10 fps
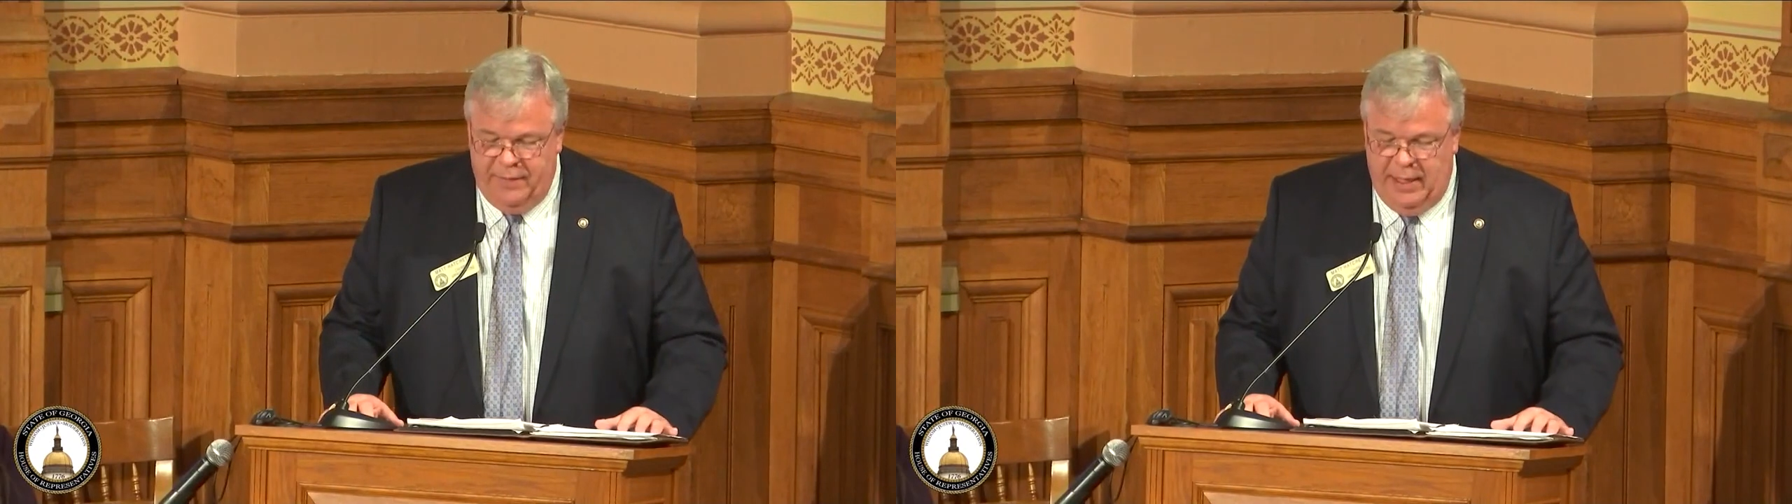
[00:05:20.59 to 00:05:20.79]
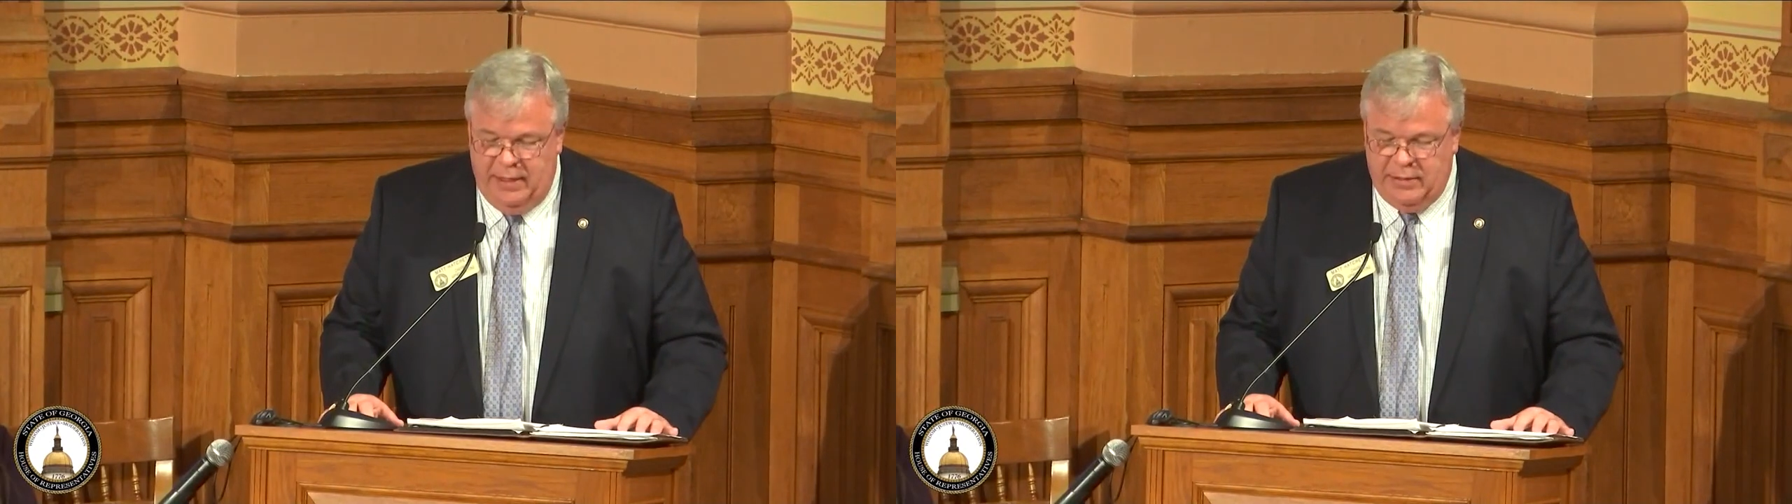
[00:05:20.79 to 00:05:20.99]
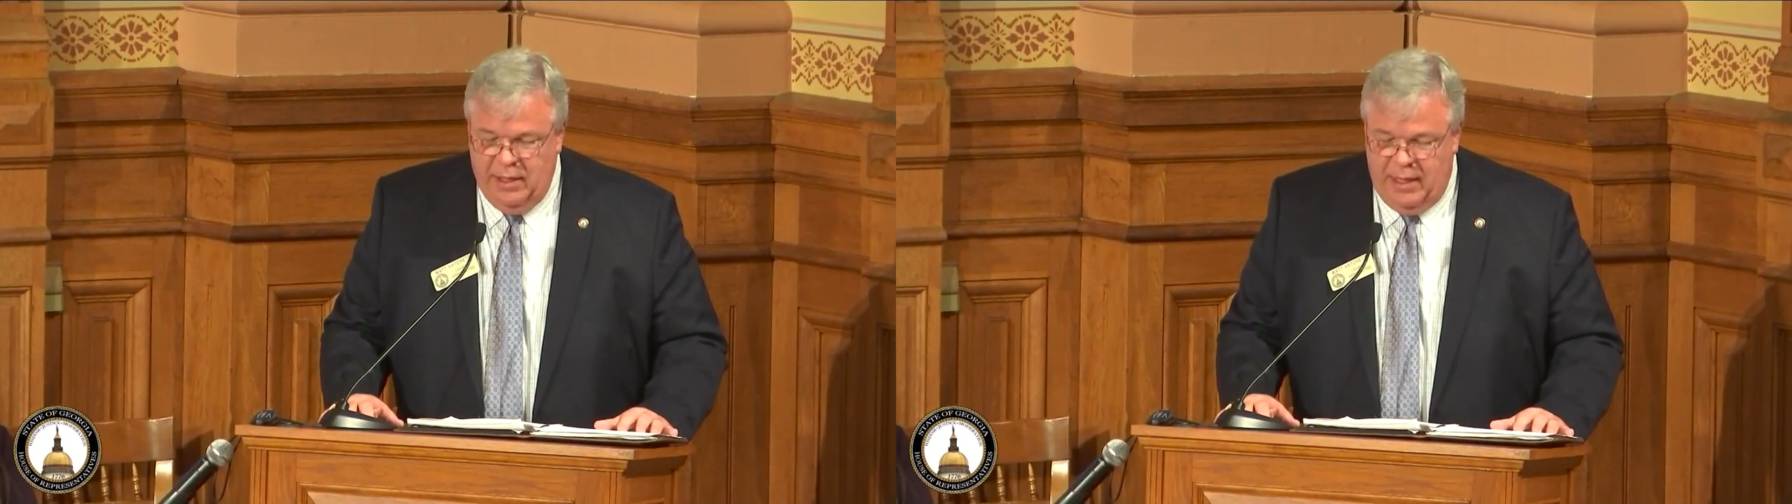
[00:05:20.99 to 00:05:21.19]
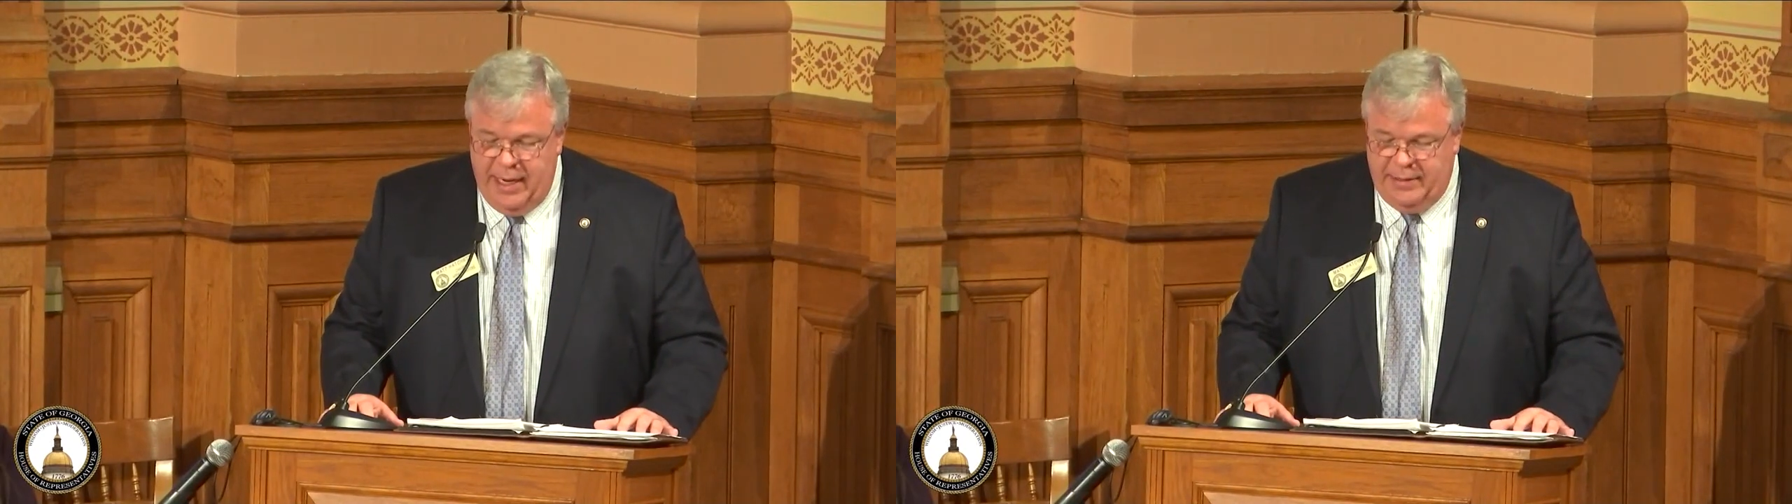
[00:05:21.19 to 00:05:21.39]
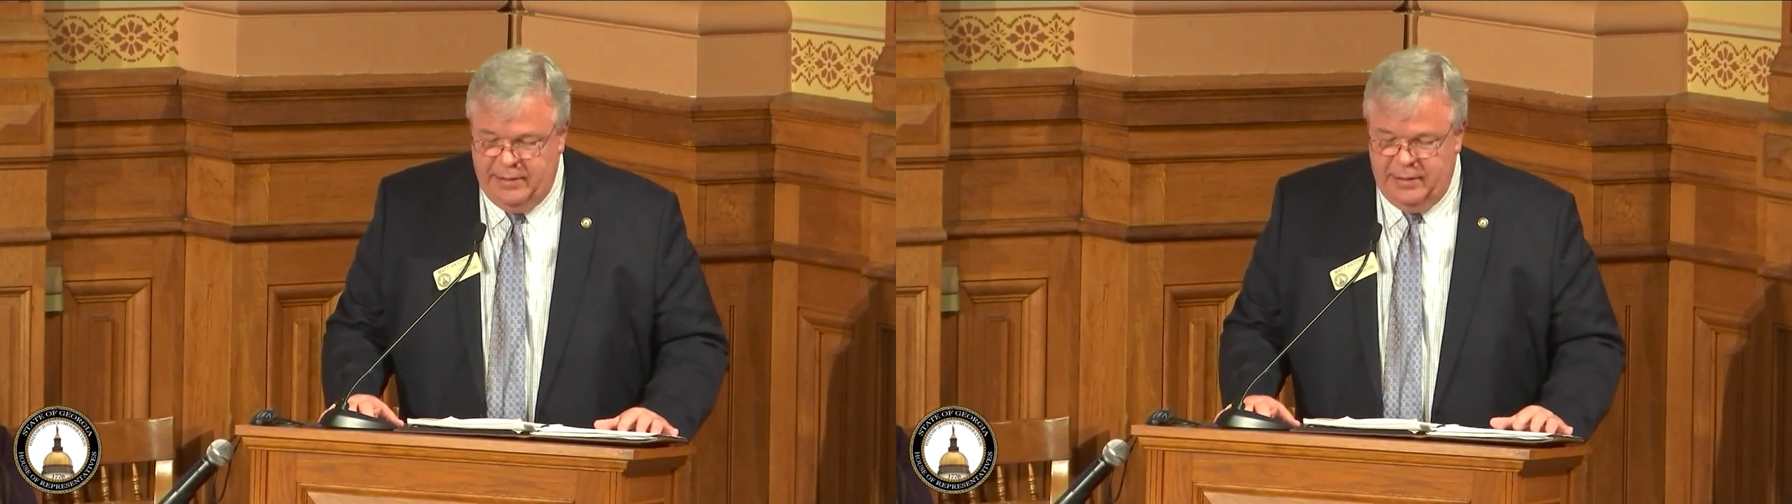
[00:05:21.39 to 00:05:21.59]
fees
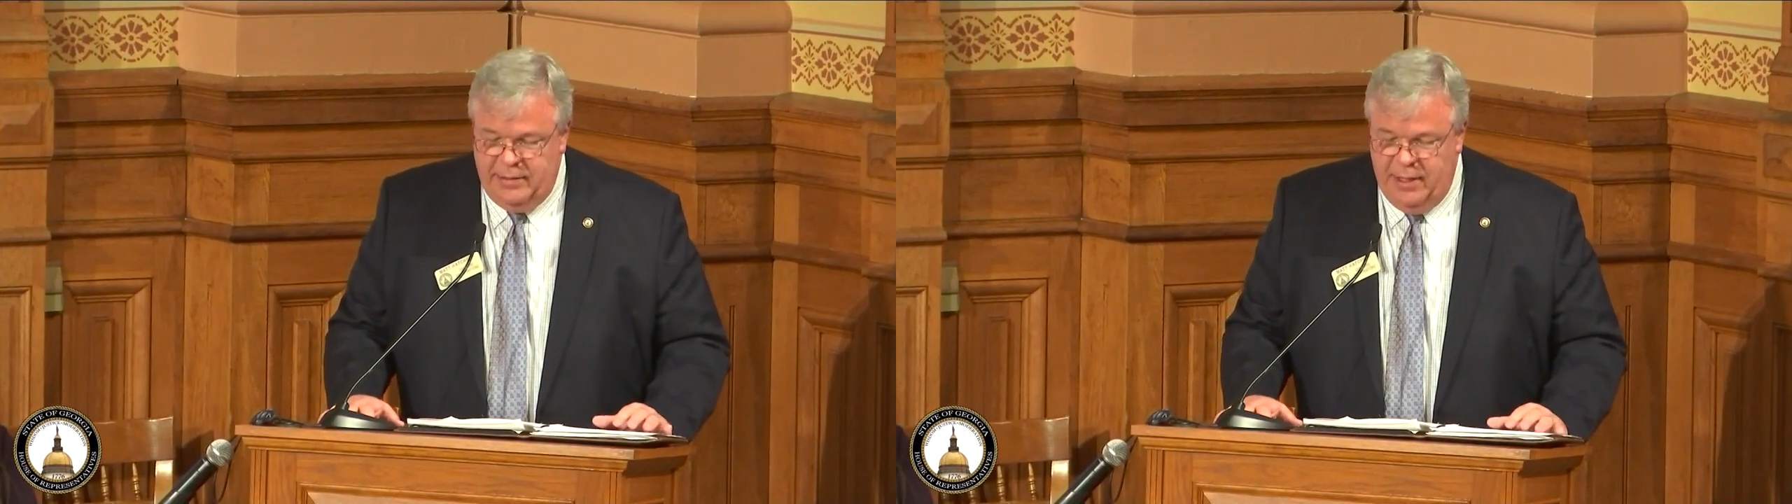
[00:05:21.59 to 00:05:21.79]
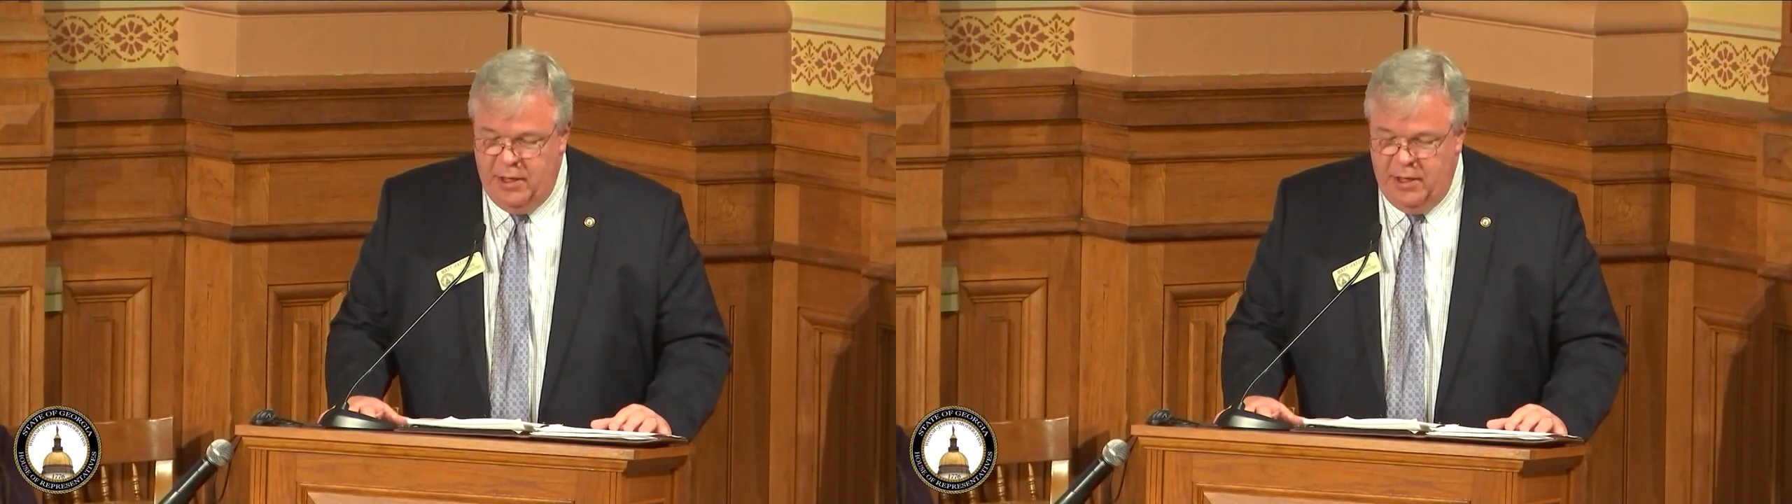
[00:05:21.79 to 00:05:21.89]
collected to